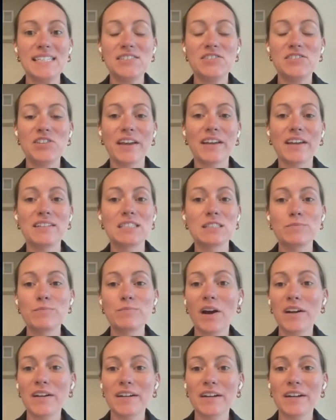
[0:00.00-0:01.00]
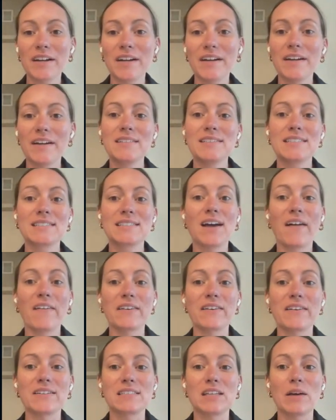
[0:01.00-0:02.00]
Teaching Smarter
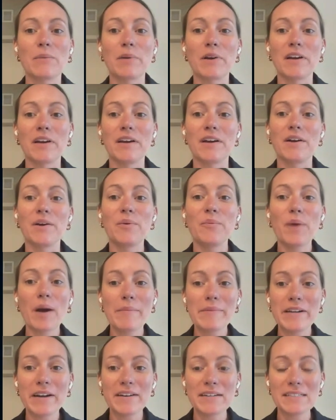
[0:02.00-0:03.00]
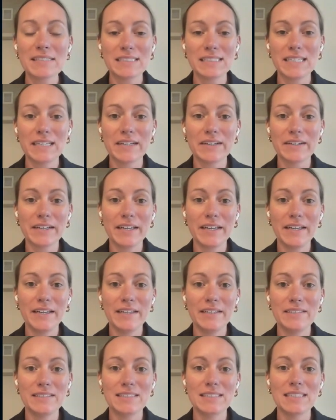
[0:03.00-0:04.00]
Scholar Summer webinar
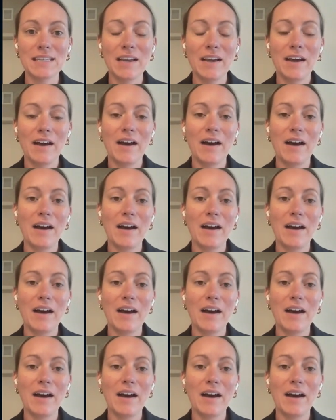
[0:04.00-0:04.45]
series.